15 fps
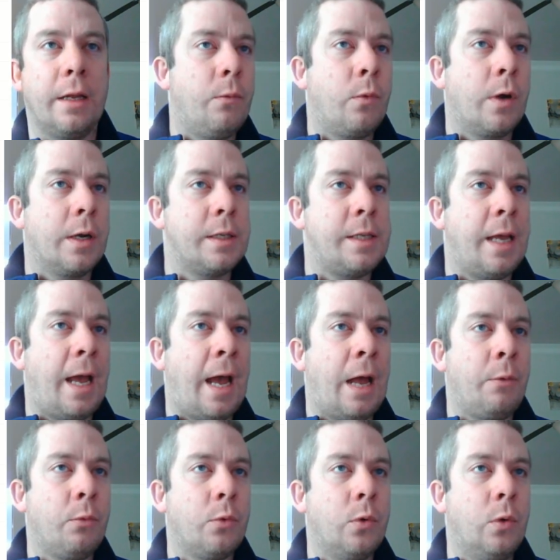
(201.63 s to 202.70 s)
We're going to say add
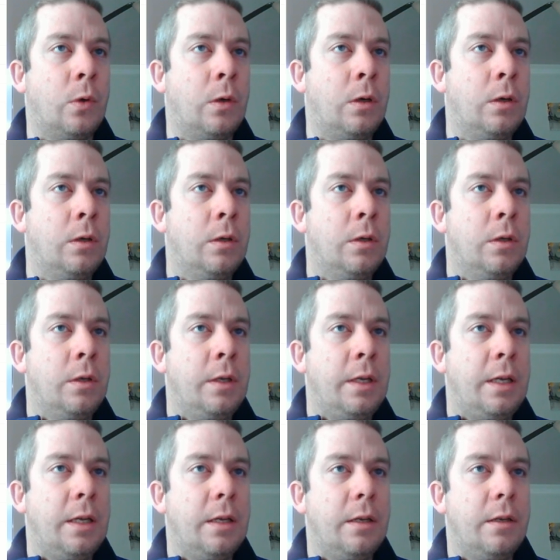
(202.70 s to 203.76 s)
rule
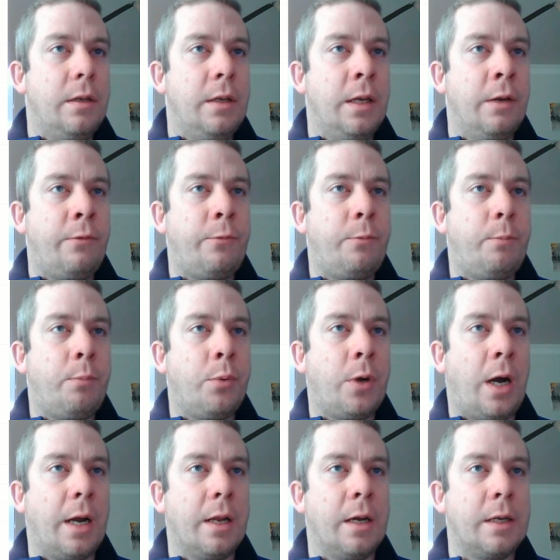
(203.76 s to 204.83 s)
if
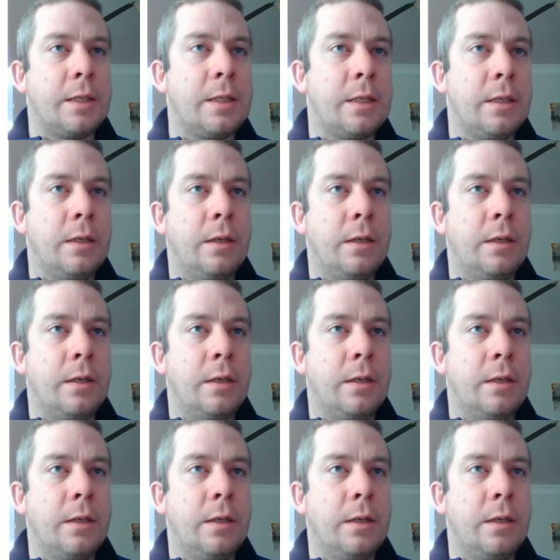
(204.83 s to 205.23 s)
product